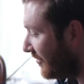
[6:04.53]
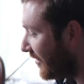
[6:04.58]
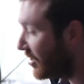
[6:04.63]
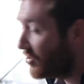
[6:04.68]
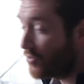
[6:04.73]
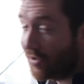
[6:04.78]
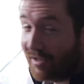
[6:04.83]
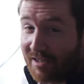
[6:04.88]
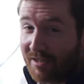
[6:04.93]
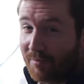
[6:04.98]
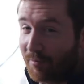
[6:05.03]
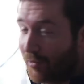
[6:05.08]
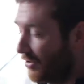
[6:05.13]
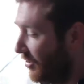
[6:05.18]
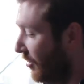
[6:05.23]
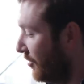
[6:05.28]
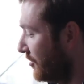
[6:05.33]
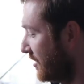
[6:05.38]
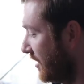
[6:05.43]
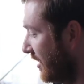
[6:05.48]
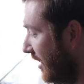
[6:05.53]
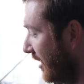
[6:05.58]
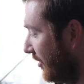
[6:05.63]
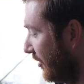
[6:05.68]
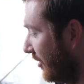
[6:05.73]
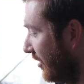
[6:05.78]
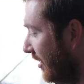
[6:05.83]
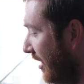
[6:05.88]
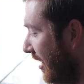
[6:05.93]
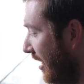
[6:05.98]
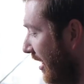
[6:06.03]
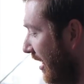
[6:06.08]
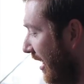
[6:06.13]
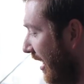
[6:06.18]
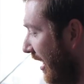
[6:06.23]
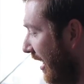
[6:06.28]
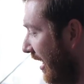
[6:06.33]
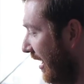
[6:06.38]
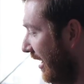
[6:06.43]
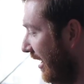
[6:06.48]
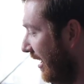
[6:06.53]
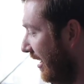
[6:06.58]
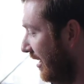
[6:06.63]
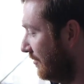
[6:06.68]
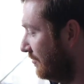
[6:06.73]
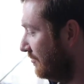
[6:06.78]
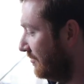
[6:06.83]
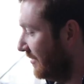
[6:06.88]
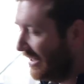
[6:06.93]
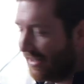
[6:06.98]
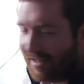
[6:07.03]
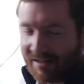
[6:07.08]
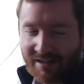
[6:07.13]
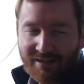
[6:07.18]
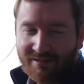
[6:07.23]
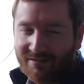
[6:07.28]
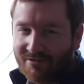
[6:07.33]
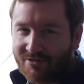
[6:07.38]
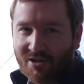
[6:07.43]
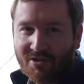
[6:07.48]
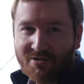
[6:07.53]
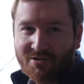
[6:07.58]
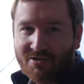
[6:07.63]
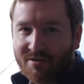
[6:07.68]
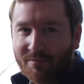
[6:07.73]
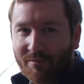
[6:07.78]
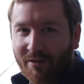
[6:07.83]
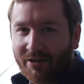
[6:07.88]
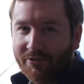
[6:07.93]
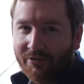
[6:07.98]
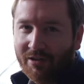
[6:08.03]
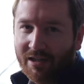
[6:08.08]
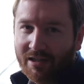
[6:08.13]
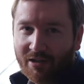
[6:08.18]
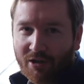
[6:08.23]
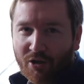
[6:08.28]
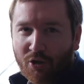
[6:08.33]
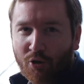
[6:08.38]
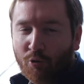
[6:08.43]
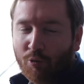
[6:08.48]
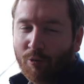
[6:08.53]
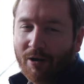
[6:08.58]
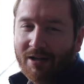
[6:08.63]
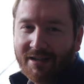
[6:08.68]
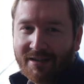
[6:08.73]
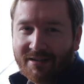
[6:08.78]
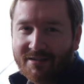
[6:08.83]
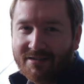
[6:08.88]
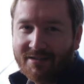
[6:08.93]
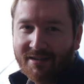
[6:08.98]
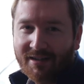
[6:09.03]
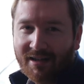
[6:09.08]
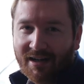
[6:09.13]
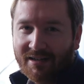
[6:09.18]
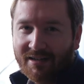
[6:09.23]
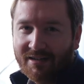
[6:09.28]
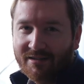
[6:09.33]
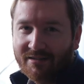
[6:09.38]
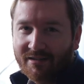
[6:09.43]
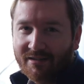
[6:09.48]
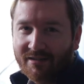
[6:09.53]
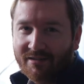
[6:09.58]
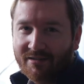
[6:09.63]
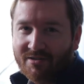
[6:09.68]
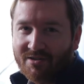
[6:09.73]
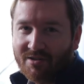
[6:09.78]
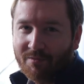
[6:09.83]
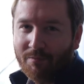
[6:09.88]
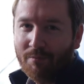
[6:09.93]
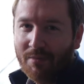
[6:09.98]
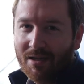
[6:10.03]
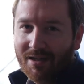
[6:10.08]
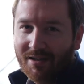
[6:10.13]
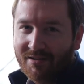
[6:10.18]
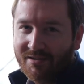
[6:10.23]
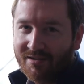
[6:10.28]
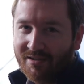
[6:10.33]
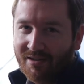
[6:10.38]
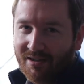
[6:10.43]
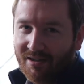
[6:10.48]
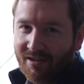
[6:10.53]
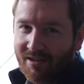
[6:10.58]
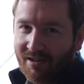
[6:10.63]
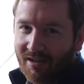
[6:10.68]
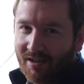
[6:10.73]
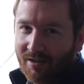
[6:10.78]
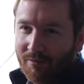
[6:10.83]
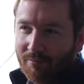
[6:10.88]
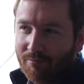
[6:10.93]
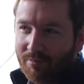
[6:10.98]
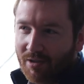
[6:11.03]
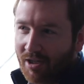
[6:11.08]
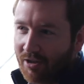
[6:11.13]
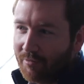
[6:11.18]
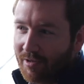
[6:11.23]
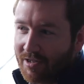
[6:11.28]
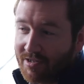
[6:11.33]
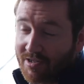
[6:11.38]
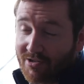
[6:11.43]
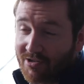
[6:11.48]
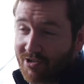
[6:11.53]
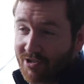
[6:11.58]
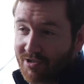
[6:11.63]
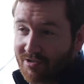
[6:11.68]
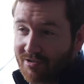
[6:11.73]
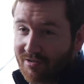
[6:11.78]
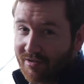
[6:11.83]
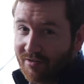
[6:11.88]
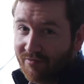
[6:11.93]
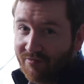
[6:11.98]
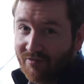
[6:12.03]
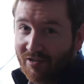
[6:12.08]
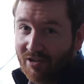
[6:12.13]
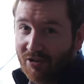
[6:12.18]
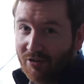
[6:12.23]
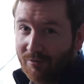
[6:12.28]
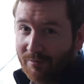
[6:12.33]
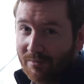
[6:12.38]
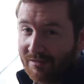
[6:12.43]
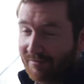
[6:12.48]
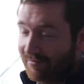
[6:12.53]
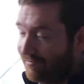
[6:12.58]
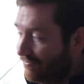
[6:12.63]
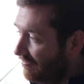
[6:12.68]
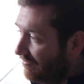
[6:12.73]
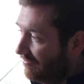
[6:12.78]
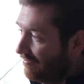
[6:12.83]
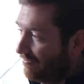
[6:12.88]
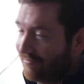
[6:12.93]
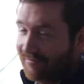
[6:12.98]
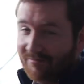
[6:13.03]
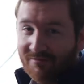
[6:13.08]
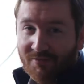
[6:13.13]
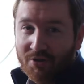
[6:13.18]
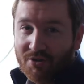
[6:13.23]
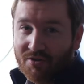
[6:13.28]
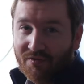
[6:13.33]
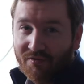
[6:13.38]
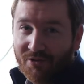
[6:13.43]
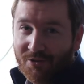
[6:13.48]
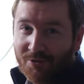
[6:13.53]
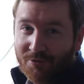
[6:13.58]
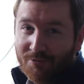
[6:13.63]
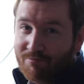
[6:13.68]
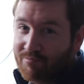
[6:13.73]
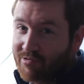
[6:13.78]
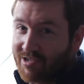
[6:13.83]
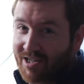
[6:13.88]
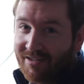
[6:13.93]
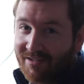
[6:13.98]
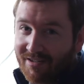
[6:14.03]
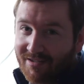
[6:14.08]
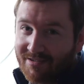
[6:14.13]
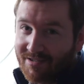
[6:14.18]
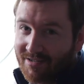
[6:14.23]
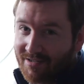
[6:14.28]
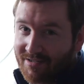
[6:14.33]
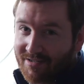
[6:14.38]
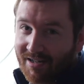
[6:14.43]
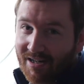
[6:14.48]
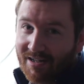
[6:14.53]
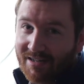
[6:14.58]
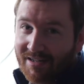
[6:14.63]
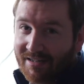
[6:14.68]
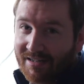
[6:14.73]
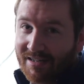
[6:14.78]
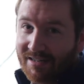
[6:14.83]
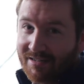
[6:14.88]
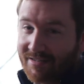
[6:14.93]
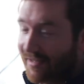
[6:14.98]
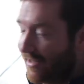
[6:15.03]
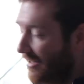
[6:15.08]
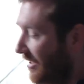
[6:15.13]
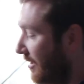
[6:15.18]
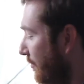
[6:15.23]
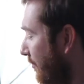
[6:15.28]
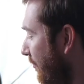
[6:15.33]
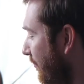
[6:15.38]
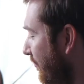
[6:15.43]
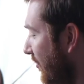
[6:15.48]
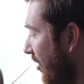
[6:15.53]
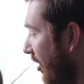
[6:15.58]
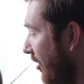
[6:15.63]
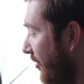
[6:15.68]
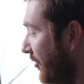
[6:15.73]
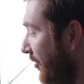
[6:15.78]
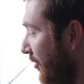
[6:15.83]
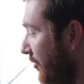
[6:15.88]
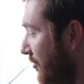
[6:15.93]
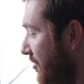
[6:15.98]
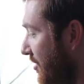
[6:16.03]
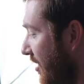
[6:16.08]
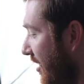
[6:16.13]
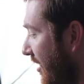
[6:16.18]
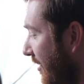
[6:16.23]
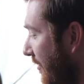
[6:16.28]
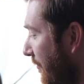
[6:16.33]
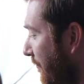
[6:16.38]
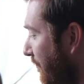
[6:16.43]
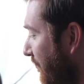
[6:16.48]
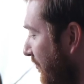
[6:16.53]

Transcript: So I need to put those together. There's also some other like credits that I need to submit. But otherwise it's just the film and those few sentences that I need to get to them on Thursday.